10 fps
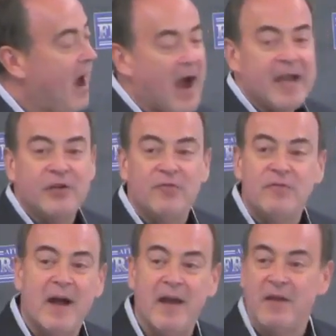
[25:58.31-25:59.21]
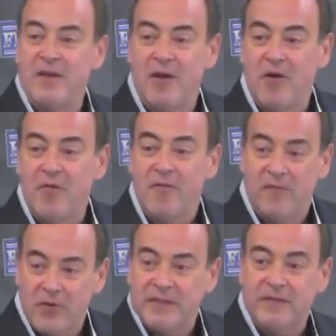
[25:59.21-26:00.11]
I do not know,
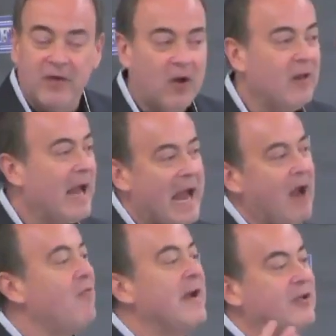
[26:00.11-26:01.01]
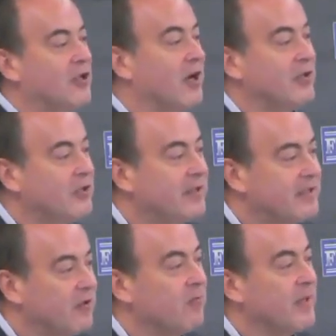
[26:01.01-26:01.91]
first of all, how a judge
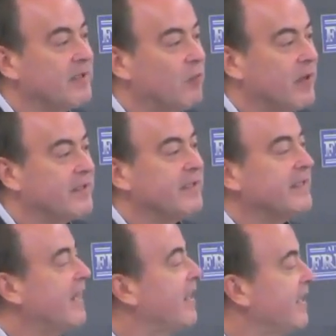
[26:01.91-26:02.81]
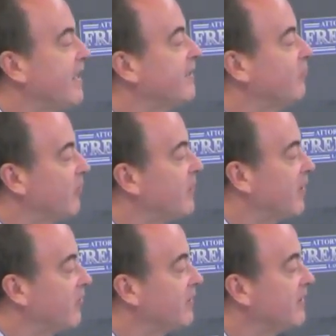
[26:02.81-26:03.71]
determines what society is
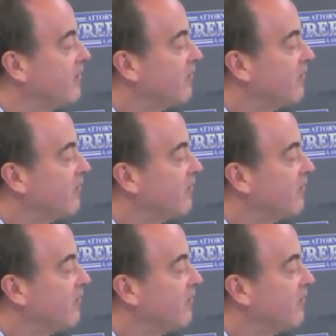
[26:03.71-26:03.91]
prepared to